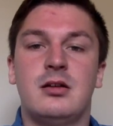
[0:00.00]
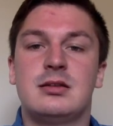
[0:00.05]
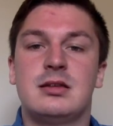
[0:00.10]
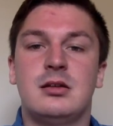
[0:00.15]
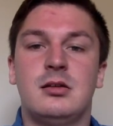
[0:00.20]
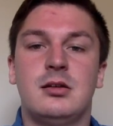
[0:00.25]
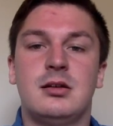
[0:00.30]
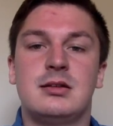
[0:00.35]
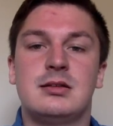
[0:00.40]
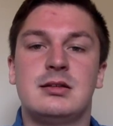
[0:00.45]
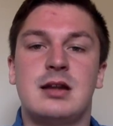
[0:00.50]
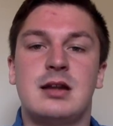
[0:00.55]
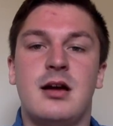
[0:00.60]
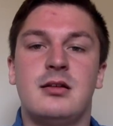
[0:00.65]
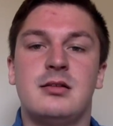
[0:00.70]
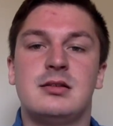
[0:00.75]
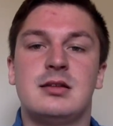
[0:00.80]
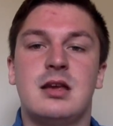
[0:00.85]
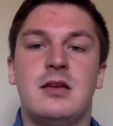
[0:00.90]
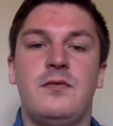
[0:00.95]
learning
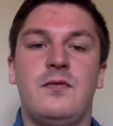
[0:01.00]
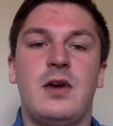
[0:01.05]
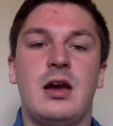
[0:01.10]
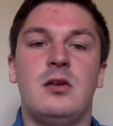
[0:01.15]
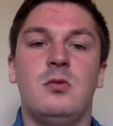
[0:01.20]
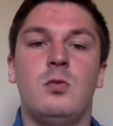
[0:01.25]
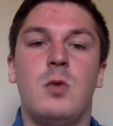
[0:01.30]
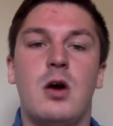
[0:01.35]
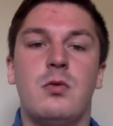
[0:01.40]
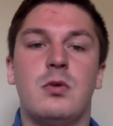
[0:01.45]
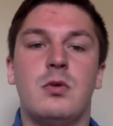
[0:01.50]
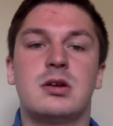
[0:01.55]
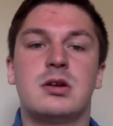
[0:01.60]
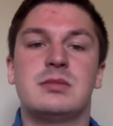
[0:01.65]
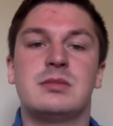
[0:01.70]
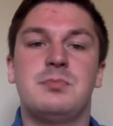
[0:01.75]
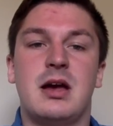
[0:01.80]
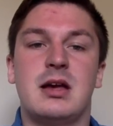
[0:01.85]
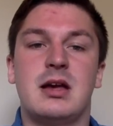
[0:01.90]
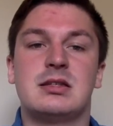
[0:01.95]
styles and find what works
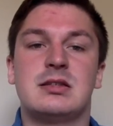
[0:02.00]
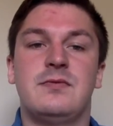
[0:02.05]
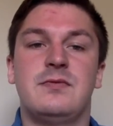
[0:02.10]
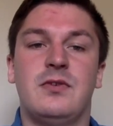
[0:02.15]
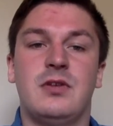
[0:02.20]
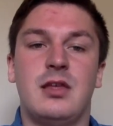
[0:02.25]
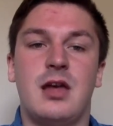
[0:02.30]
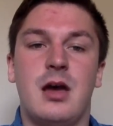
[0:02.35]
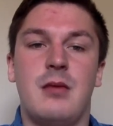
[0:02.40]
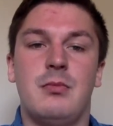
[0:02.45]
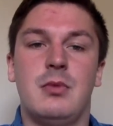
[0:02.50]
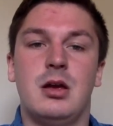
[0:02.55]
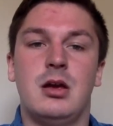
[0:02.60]
best for them.